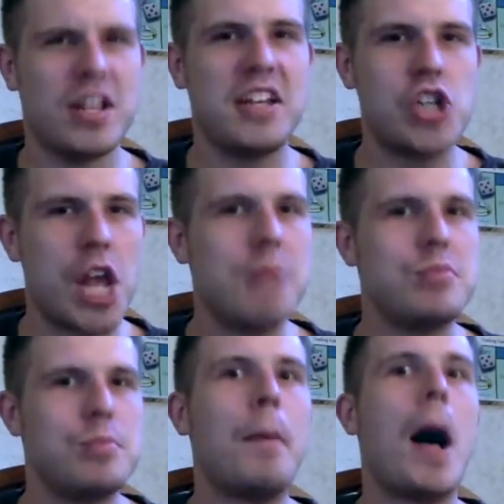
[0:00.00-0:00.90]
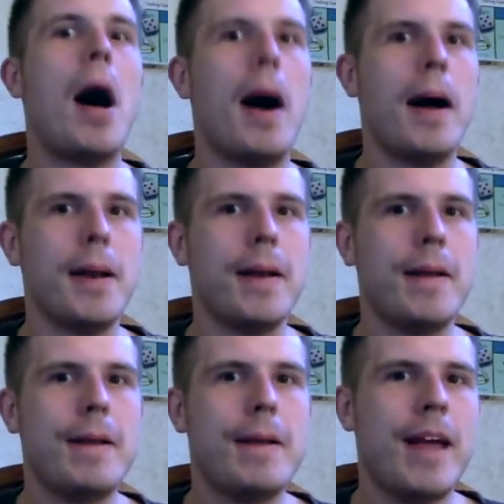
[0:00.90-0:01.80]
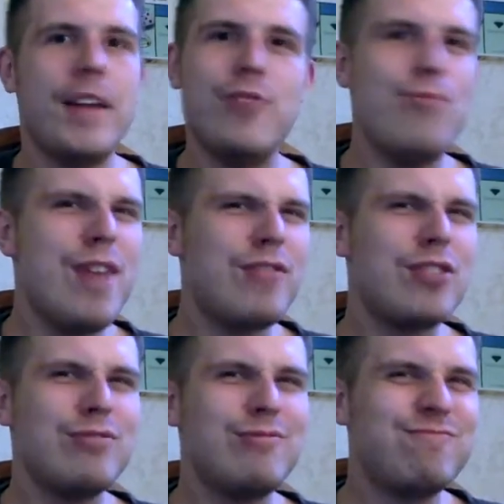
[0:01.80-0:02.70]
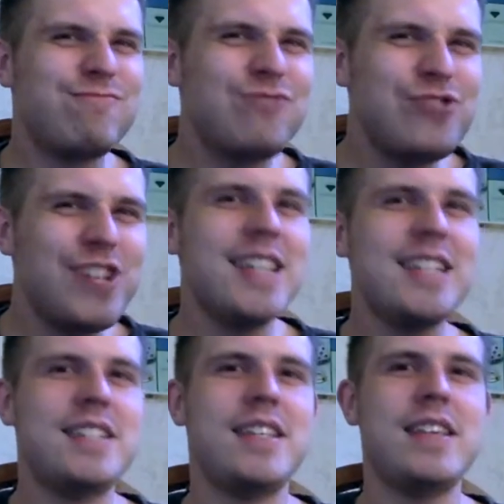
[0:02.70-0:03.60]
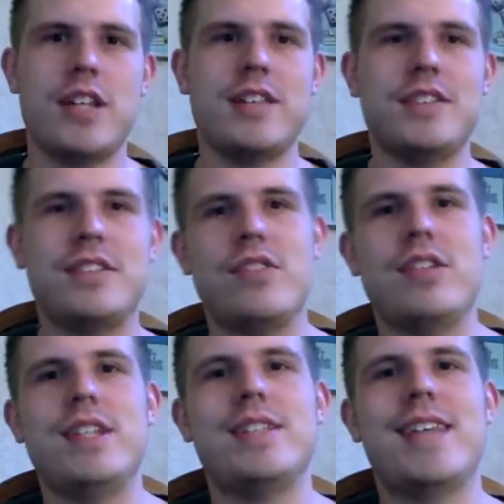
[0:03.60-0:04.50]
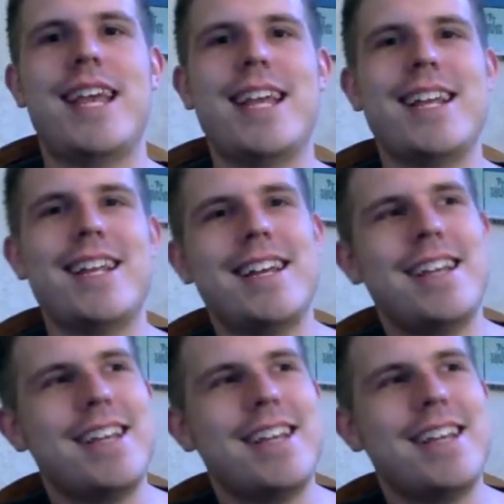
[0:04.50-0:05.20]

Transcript: James Bond, and you never really see that in the series, and